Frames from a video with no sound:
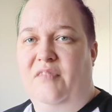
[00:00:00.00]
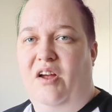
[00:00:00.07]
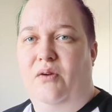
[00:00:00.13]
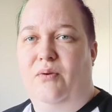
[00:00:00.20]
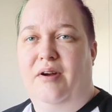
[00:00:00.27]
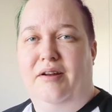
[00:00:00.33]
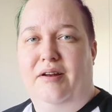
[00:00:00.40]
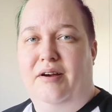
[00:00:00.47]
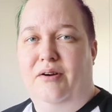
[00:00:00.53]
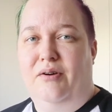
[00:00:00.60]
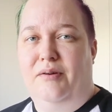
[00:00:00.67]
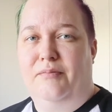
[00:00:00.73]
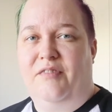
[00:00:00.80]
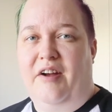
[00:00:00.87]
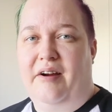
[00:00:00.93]
Right now
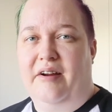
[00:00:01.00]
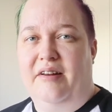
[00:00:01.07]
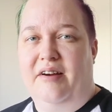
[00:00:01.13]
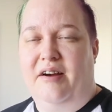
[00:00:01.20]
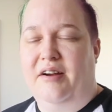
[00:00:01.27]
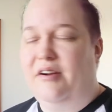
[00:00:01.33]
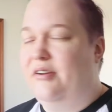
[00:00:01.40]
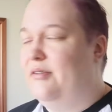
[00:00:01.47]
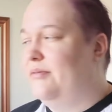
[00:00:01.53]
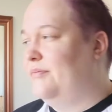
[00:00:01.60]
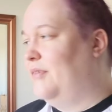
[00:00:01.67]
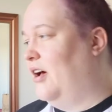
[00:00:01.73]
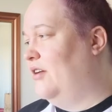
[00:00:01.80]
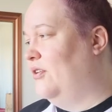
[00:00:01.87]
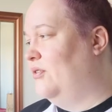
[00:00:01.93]
I'm very tired.
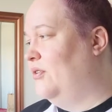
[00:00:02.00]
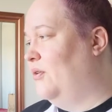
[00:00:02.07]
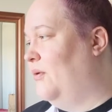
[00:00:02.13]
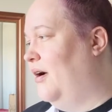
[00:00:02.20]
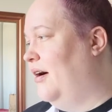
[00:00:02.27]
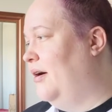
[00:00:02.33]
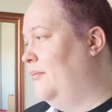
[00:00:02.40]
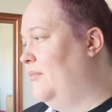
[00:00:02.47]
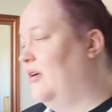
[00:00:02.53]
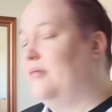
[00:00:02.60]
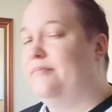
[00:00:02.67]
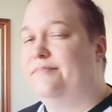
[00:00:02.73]
I don't know why, but